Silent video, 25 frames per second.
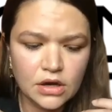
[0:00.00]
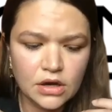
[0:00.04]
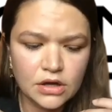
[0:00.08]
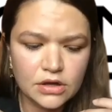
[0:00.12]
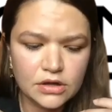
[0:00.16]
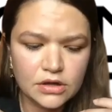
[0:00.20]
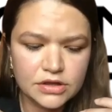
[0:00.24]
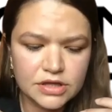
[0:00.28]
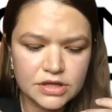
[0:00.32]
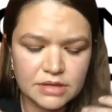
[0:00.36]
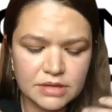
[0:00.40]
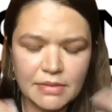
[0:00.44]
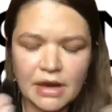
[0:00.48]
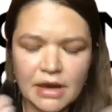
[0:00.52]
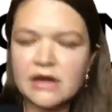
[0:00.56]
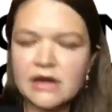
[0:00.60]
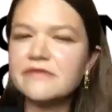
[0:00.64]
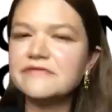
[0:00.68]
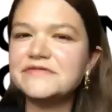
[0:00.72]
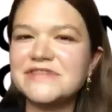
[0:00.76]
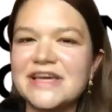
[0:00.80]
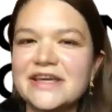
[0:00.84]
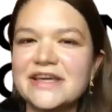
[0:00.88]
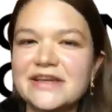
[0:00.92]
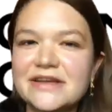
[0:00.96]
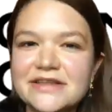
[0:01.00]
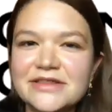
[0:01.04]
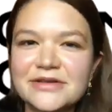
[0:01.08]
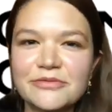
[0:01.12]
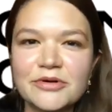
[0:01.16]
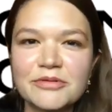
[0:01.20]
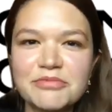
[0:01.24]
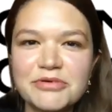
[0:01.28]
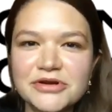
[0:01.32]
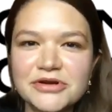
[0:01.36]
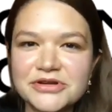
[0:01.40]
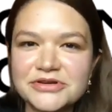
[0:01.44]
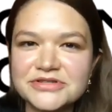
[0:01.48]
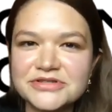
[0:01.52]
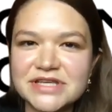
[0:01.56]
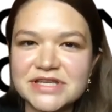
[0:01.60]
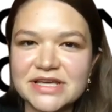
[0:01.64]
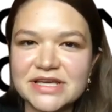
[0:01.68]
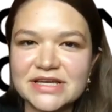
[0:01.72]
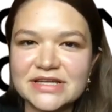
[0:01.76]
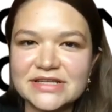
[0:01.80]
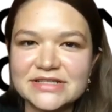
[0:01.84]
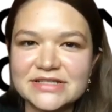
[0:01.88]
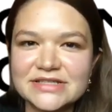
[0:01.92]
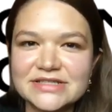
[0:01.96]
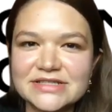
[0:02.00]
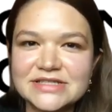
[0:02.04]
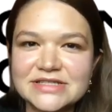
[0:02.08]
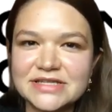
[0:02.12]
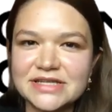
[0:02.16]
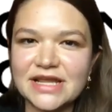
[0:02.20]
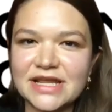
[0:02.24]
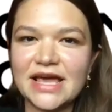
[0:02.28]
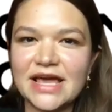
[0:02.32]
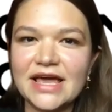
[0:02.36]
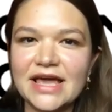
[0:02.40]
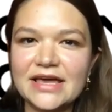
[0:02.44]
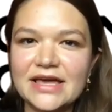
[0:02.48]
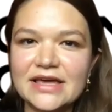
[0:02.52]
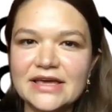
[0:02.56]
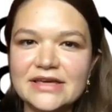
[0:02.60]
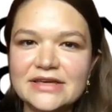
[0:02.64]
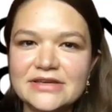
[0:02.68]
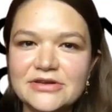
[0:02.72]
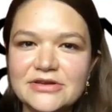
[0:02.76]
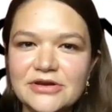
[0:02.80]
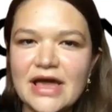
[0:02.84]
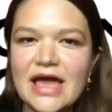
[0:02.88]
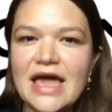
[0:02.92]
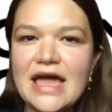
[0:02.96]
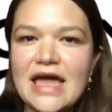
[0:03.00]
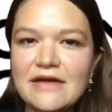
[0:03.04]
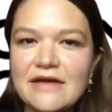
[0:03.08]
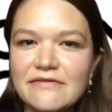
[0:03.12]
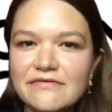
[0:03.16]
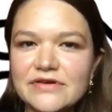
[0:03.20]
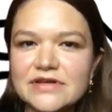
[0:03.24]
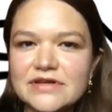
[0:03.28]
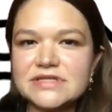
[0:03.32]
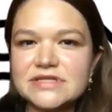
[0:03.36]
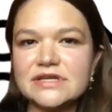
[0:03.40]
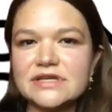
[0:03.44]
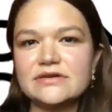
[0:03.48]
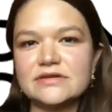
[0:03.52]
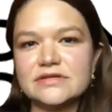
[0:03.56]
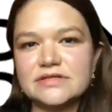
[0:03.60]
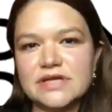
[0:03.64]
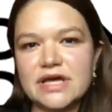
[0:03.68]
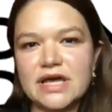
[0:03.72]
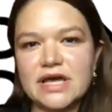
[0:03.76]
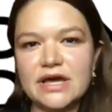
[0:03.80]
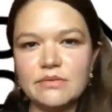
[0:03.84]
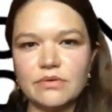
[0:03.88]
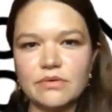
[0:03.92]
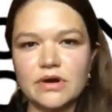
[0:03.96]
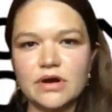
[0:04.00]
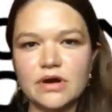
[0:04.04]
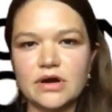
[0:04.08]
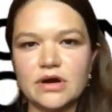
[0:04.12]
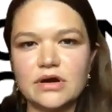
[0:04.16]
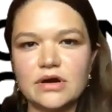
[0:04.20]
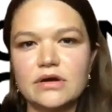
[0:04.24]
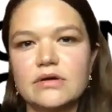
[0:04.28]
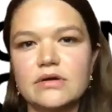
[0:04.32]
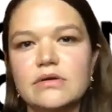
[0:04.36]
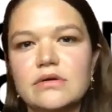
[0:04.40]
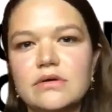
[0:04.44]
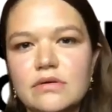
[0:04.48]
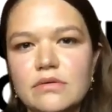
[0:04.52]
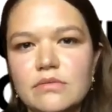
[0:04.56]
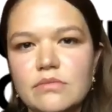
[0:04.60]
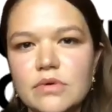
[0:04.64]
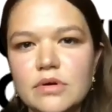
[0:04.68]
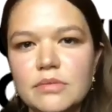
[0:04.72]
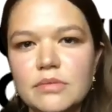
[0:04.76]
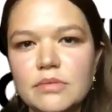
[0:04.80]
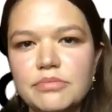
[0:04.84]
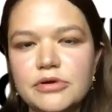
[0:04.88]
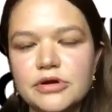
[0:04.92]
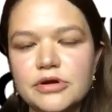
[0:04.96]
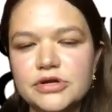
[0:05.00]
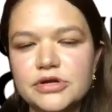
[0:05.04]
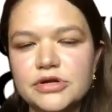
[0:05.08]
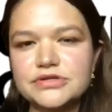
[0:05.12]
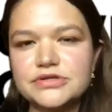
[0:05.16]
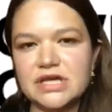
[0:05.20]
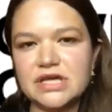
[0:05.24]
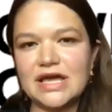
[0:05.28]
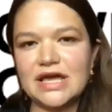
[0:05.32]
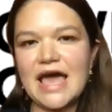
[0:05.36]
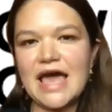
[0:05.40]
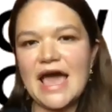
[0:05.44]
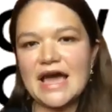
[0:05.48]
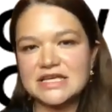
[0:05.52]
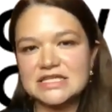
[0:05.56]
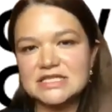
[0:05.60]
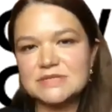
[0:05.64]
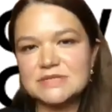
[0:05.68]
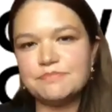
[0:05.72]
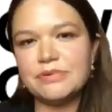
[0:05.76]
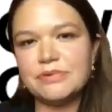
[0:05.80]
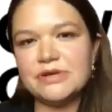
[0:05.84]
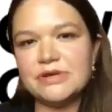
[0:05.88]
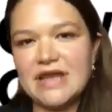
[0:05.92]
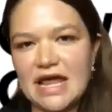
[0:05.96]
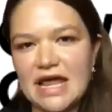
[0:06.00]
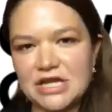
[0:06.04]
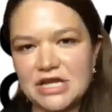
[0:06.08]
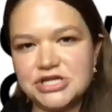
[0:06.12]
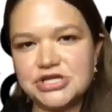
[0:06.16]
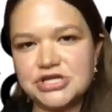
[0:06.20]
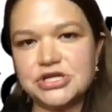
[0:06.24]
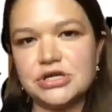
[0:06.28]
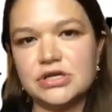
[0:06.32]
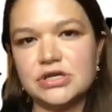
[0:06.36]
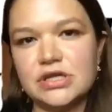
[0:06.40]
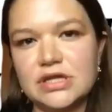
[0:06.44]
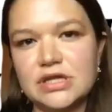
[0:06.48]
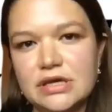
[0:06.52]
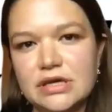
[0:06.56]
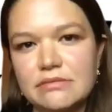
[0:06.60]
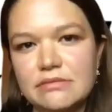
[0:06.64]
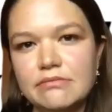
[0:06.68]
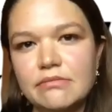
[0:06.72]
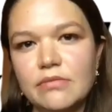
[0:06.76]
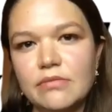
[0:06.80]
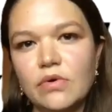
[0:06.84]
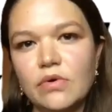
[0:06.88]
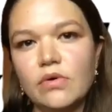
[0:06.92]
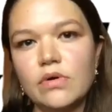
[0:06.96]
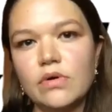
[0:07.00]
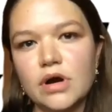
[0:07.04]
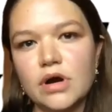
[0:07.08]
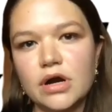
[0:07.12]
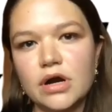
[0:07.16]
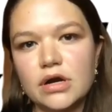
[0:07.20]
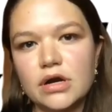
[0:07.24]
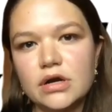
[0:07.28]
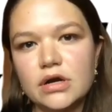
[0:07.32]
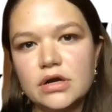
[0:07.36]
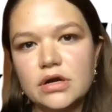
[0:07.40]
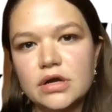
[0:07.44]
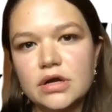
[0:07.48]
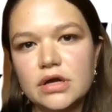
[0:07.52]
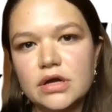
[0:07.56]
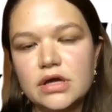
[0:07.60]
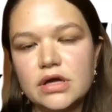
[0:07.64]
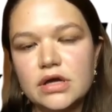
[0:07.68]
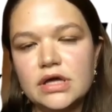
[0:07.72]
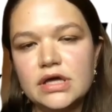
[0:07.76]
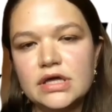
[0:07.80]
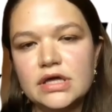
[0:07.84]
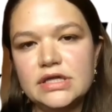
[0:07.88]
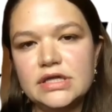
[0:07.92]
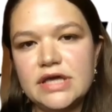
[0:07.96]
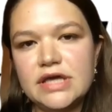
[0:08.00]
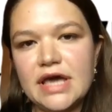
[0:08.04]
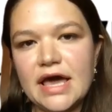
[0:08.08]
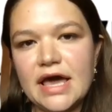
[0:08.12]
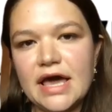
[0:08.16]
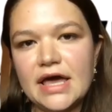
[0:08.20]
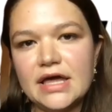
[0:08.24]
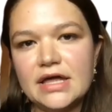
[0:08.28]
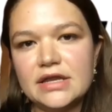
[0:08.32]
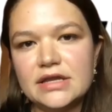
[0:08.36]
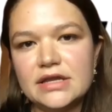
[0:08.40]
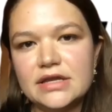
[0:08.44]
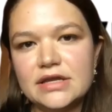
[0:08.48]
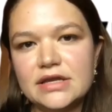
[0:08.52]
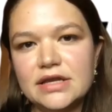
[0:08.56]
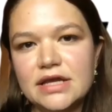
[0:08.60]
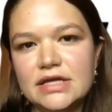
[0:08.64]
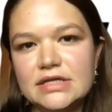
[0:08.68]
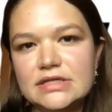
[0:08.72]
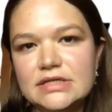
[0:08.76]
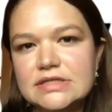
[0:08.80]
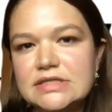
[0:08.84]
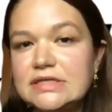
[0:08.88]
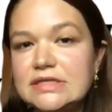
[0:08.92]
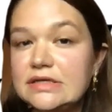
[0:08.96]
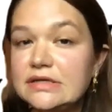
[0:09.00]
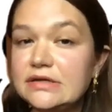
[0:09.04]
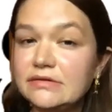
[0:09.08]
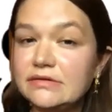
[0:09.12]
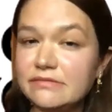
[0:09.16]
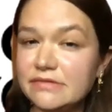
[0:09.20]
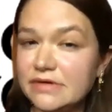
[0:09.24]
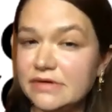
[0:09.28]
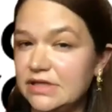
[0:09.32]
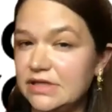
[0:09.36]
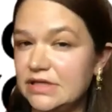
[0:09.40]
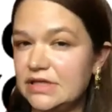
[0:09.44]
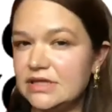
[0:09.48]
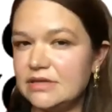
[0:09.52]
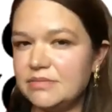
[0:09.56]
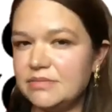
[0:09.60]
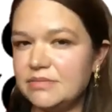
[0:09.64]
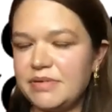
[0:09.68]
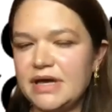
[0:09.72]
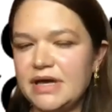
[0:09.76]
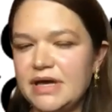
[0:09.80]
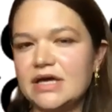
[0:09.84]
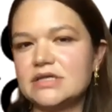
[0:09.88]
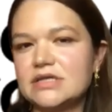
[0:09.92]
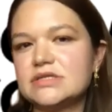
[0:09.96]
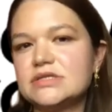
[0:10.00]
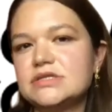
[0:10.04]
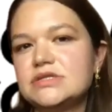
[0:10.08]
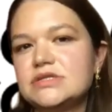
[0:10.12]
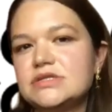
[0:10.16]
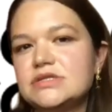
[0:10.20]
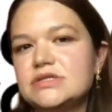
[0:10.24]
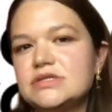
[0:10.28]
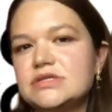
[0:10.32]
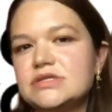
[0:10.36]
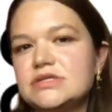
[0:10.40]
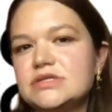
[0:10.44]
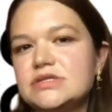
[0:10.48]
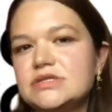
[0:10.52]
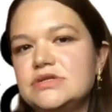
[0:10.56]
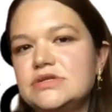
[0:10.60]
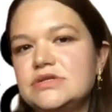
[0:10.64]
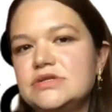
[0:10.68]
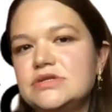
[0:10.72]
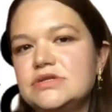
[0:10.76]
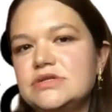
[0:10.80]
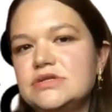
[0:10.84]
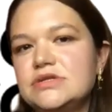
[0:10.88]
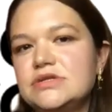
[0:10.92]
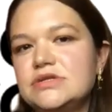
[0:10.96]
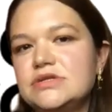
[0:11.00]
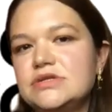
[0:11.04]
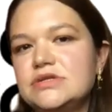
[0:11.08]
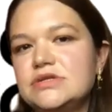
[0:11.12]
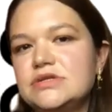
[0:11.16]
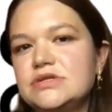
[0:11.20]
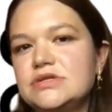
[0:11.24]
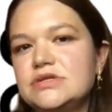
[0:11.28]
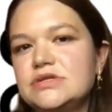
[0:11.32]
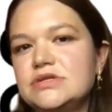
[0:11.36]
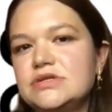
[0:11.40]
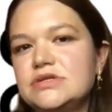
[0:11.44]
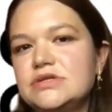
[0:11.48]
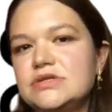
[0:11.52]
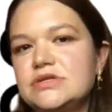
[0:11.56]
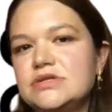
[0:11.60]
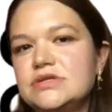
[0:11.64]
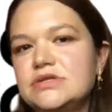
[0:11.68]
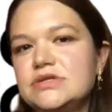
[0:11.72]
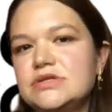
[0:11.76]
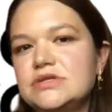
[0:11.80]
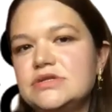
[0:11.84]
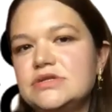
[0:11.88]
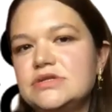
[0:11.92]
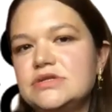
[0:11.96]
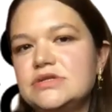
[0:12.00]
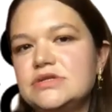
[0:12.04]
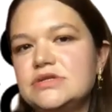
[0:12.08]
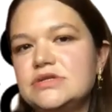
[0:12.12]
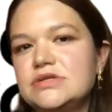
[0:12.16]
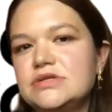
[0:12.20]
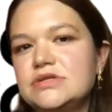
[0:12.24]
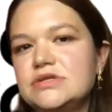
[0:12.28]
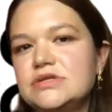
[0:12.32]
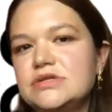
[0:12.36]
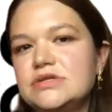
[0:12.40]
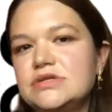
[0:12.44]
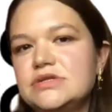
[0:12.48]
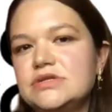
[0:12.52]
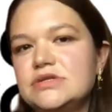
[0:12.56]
the amount of data that we're producing today, you know, every single day we're producing exponentially more, yet until really the past 2 years, we haven't had